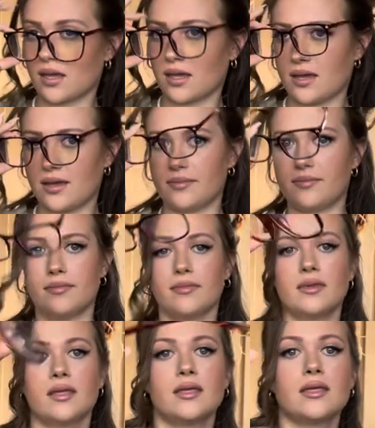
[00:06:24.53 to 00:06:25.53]

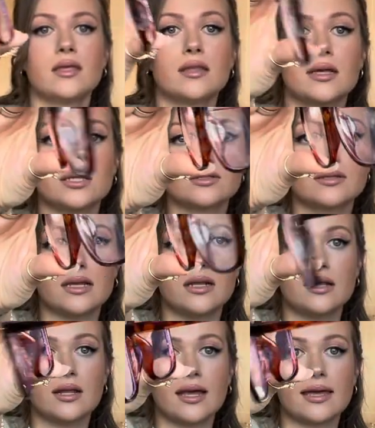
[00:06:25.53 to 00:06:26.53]
That's what they
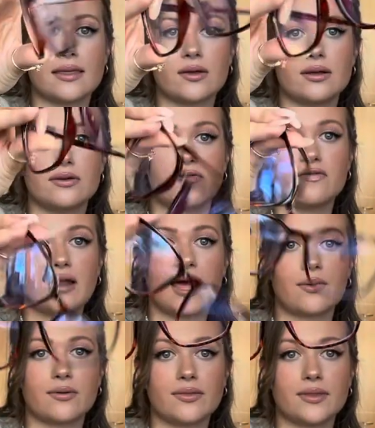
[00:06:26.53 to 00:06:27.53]
look like. They've got a little
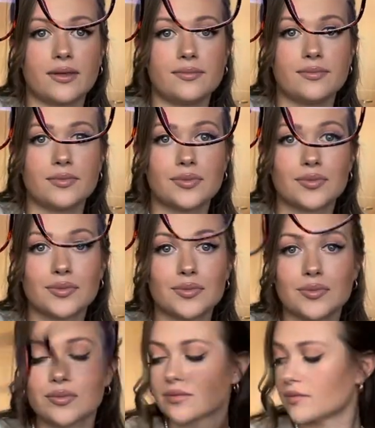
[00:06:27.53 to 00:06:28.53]
flower on them.
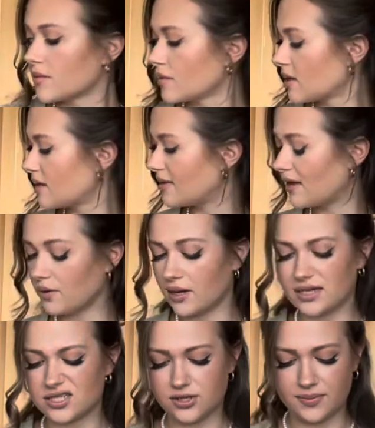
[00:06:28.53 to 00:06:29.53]
They were
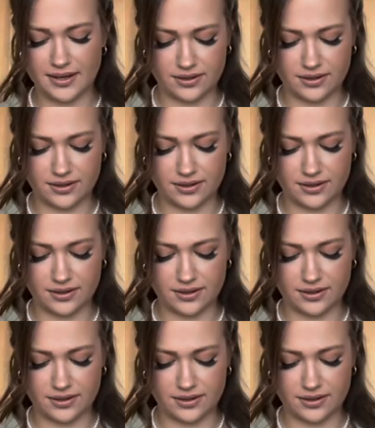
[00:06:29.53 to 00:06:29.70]
like £2.